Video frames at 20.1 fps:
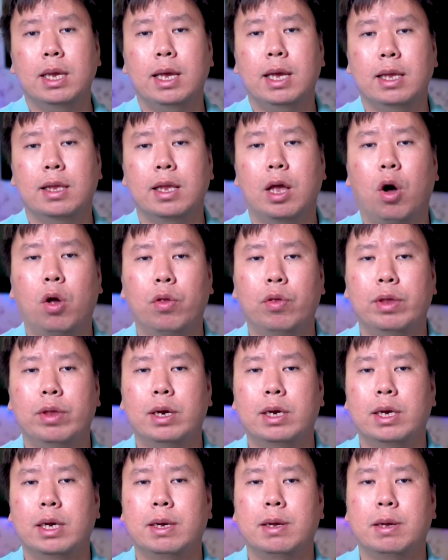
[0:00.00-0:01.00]
it on
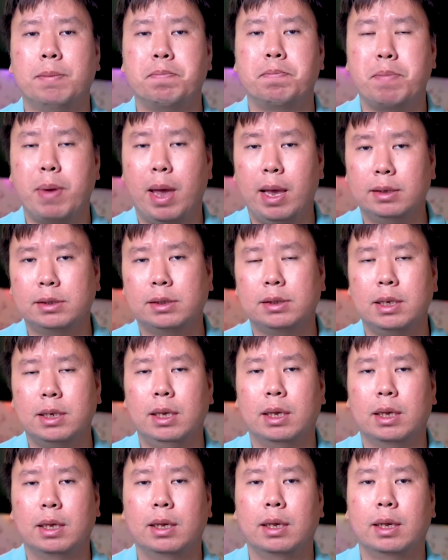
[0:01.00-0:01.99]
the
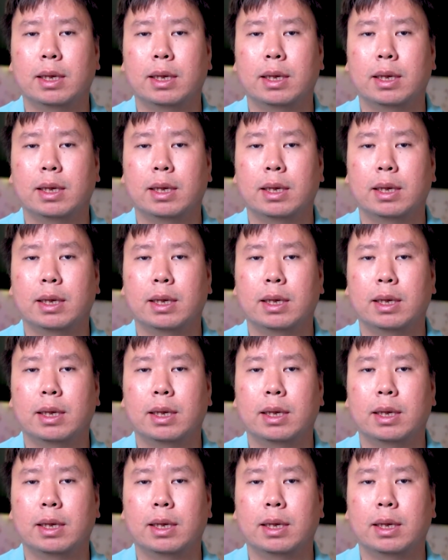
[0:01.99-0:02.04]
basic